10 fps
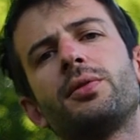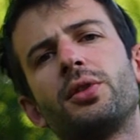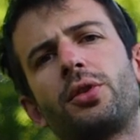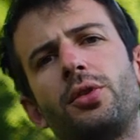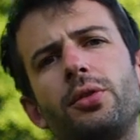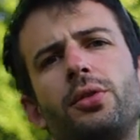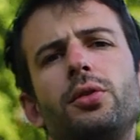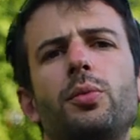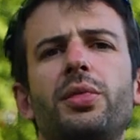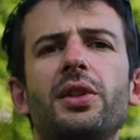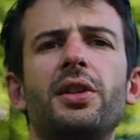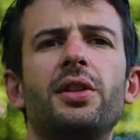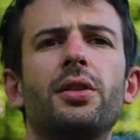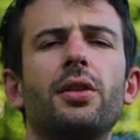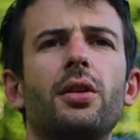of the Cure2
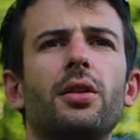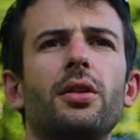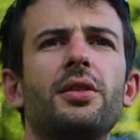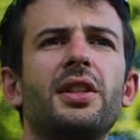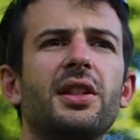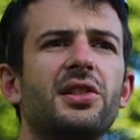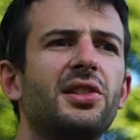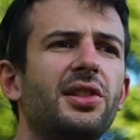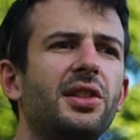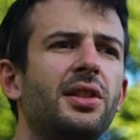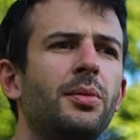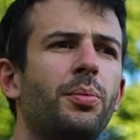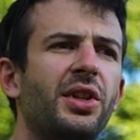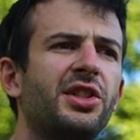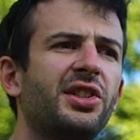being an ENC
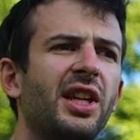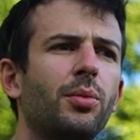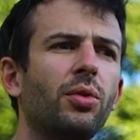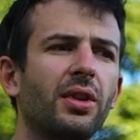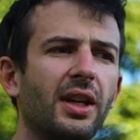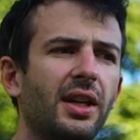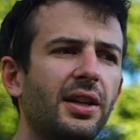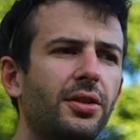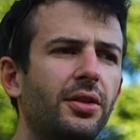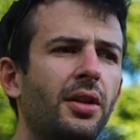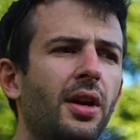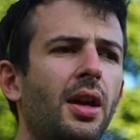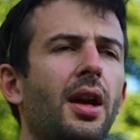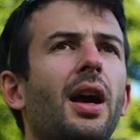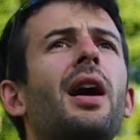pitch stable glider,
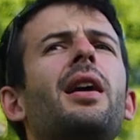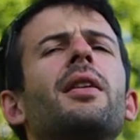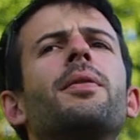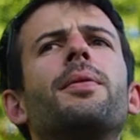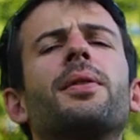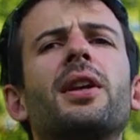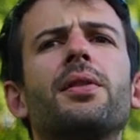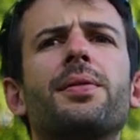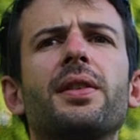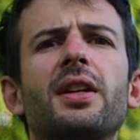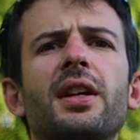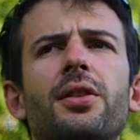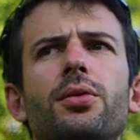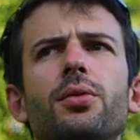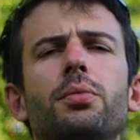I kind of feel like
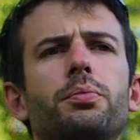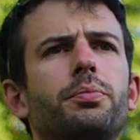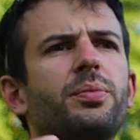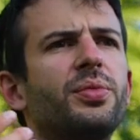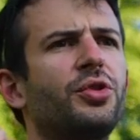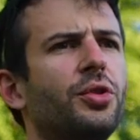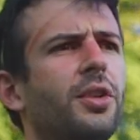you should